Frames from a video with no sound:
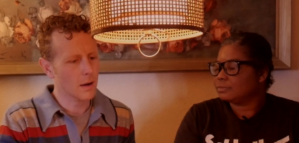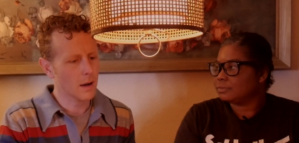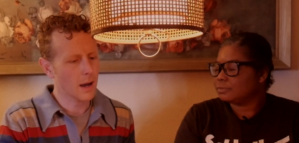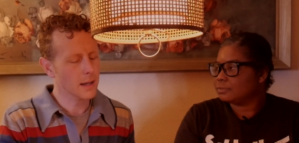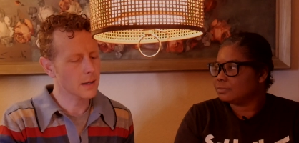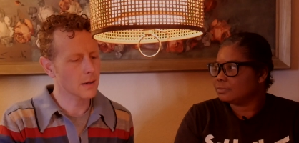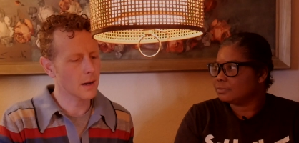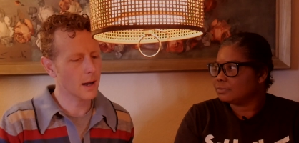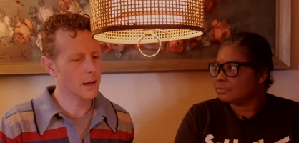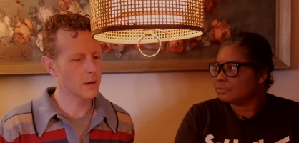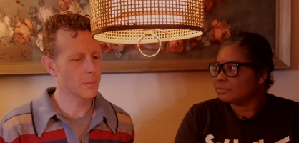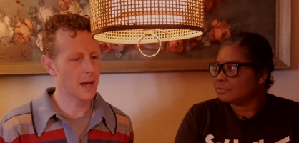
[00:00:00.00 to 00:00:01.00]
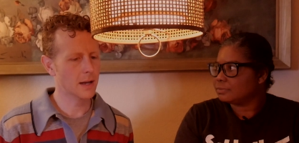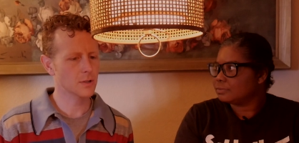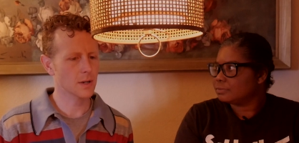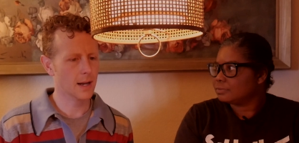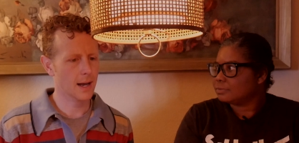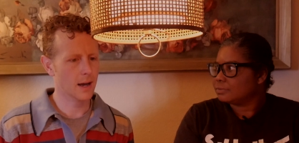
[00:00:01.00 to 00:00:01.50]
Speaker 1: I can I can
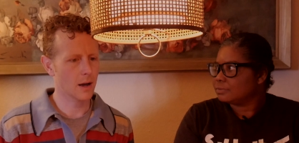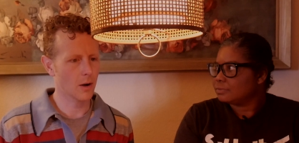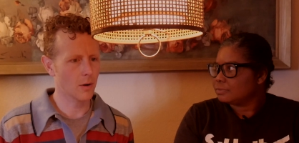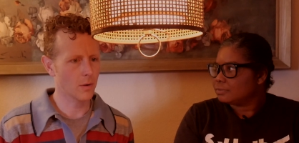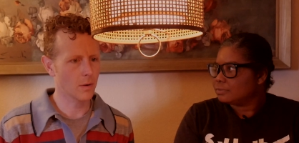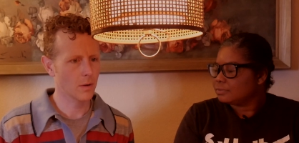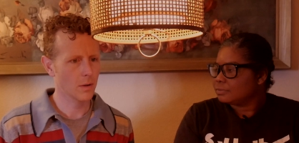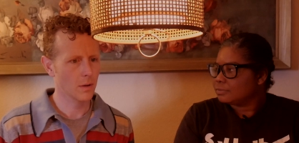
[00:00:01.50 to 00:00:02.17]
imagine how